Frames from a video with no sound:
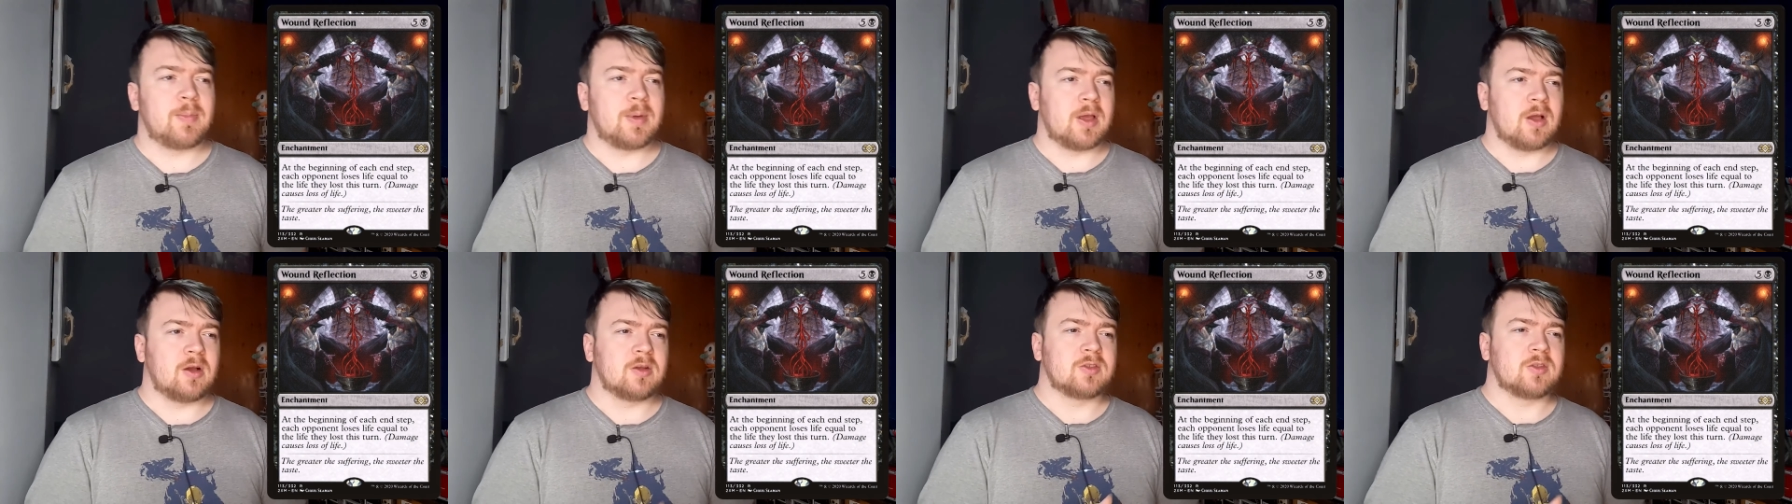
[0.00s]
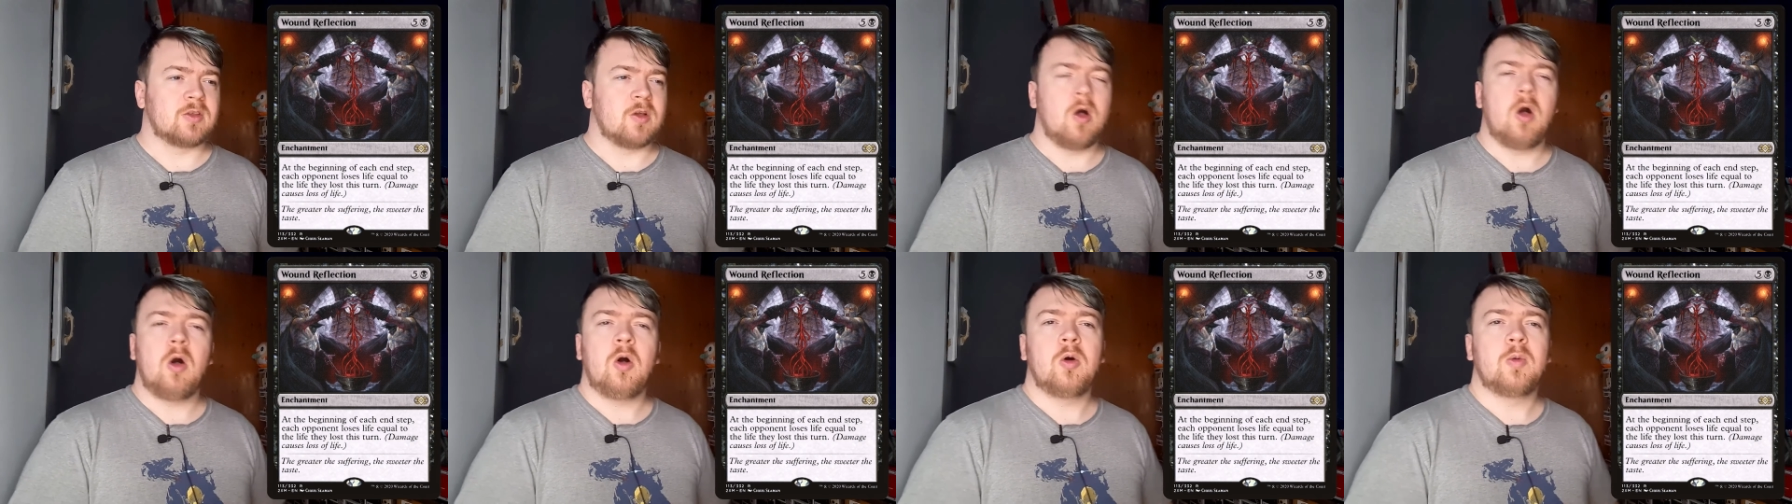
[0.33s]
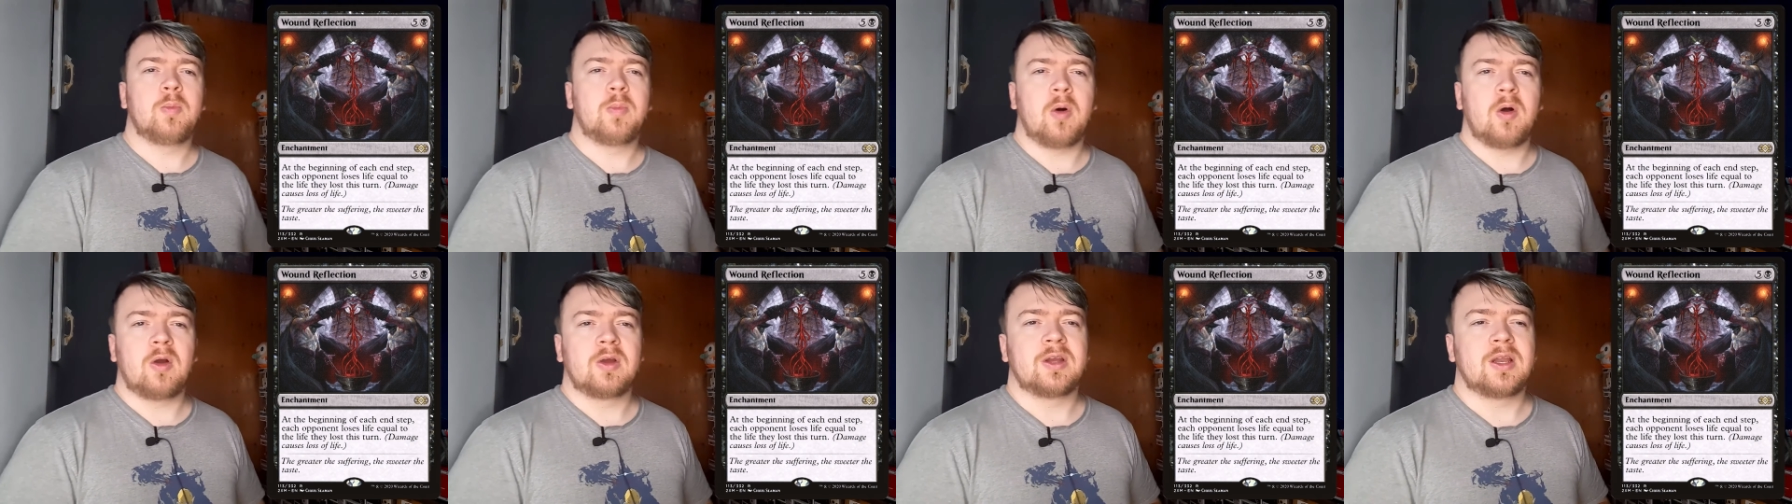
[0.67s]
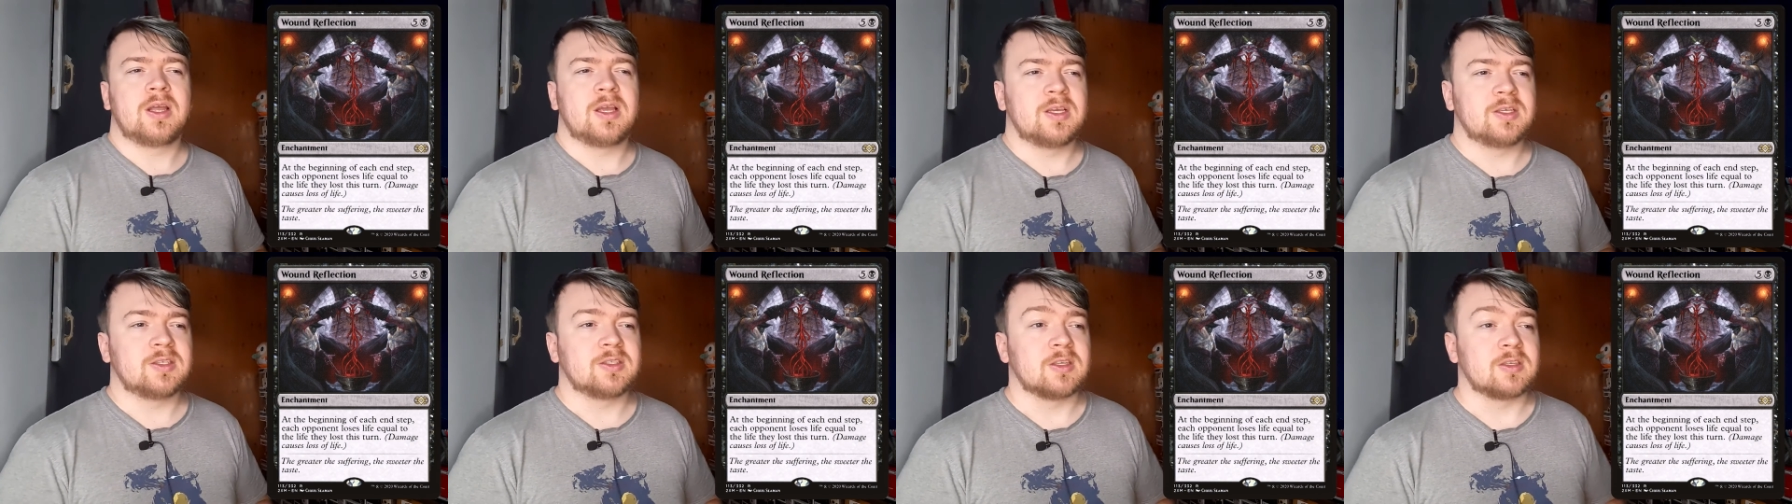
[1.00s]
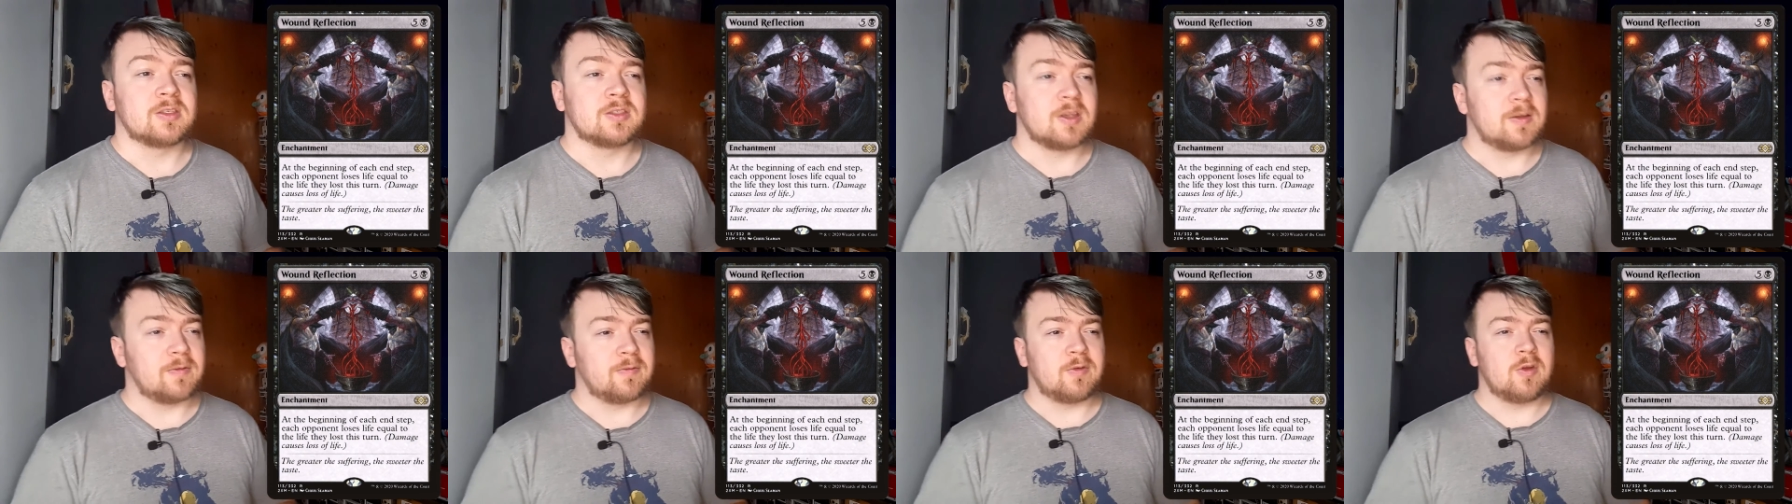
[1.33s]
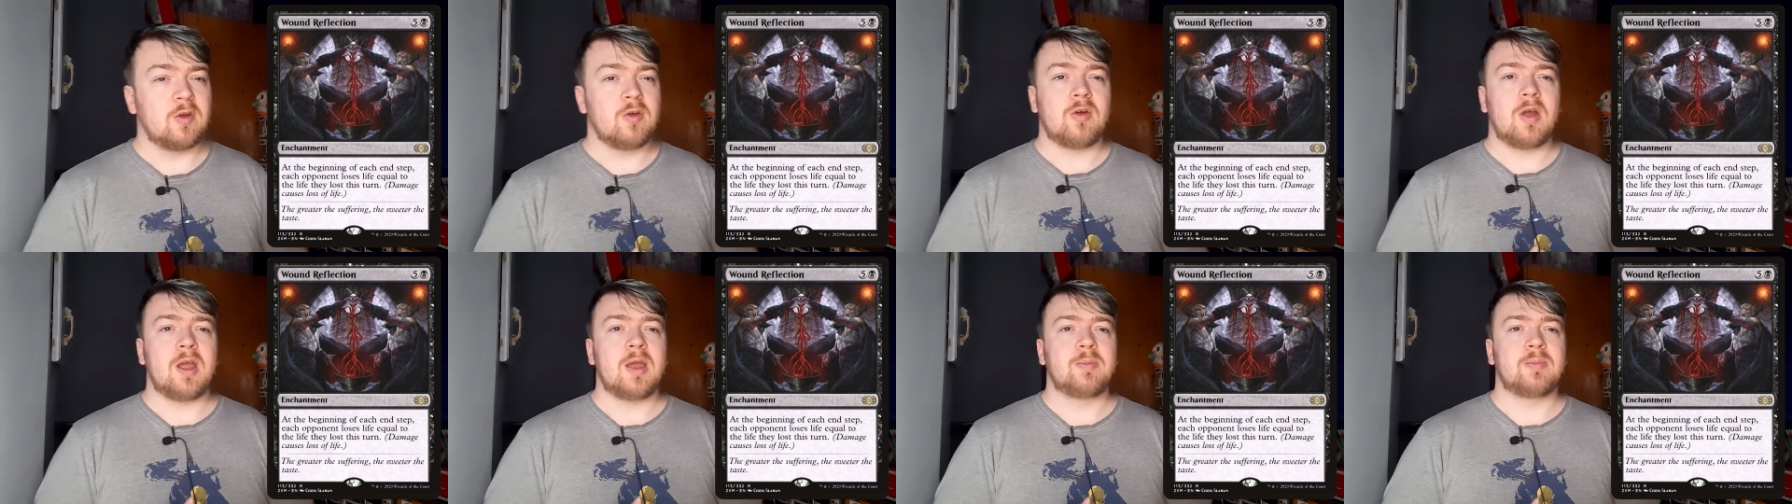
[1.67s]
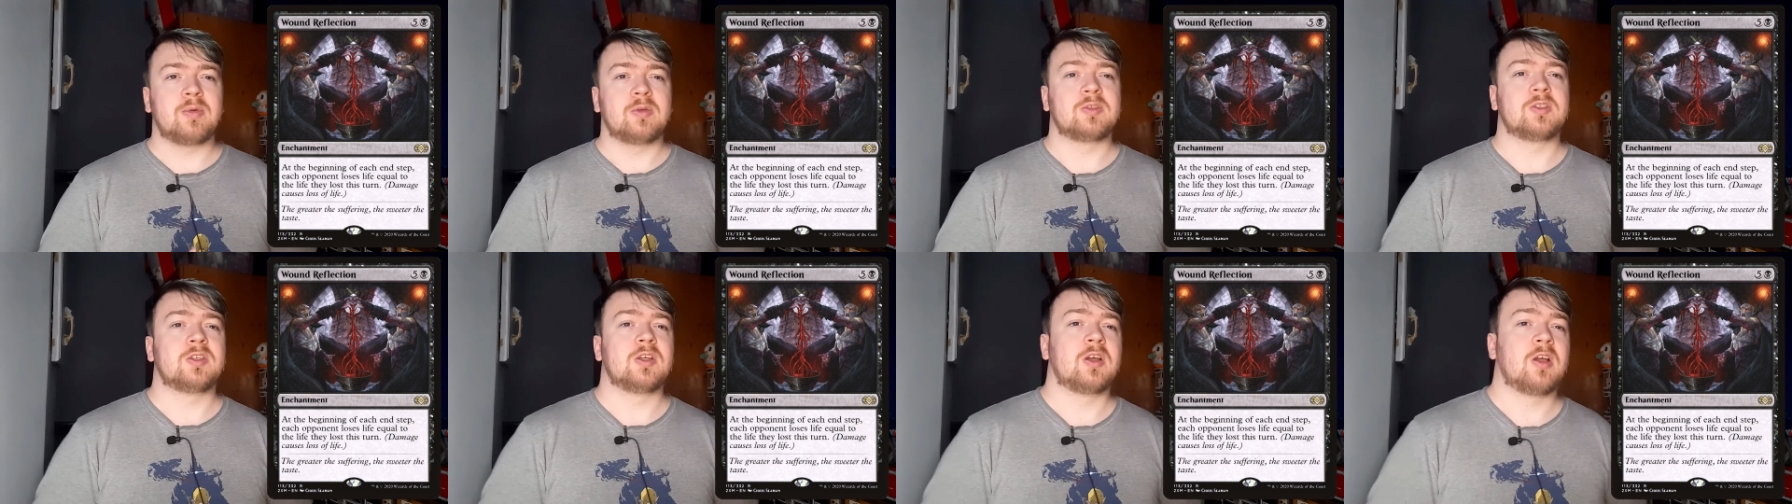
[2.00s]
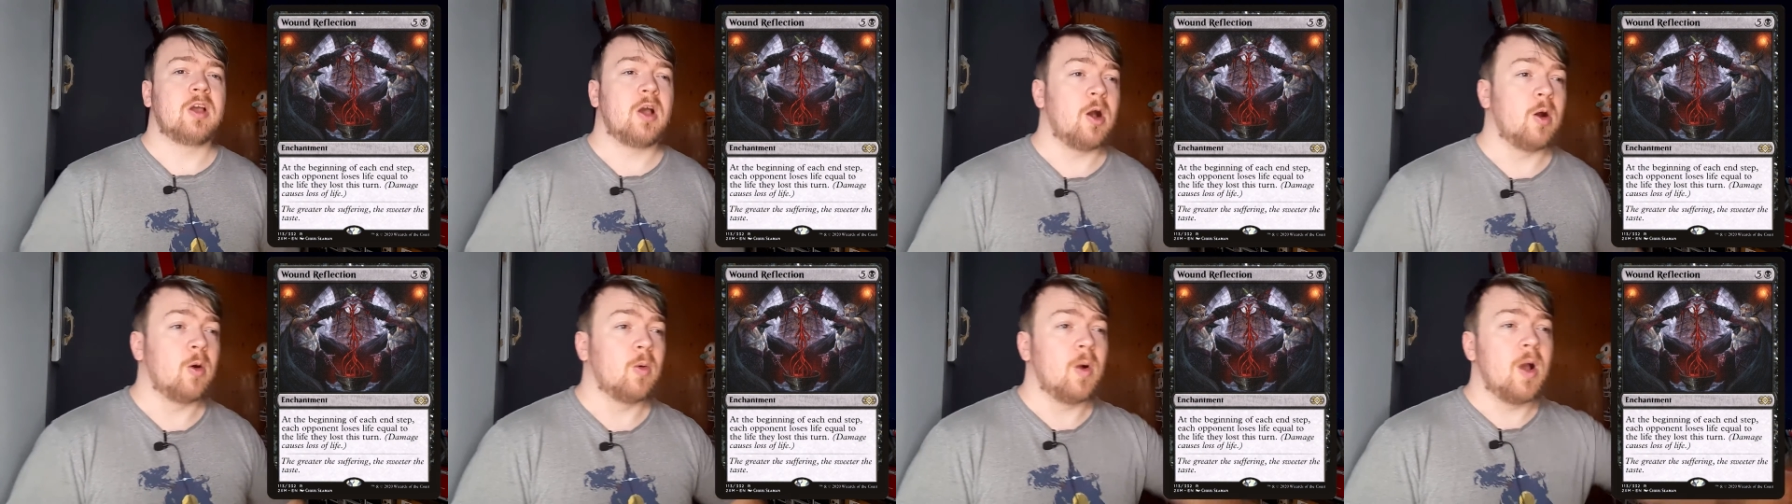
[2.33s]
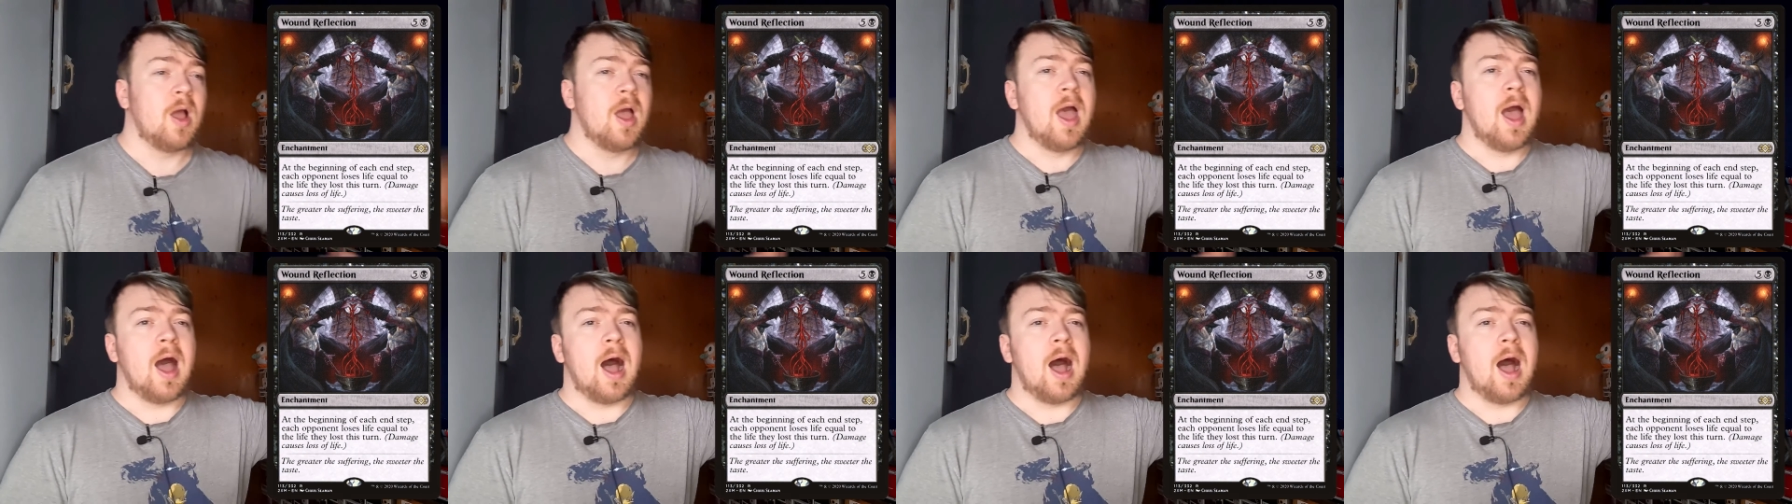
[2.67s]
because the whole point is if you're able to go,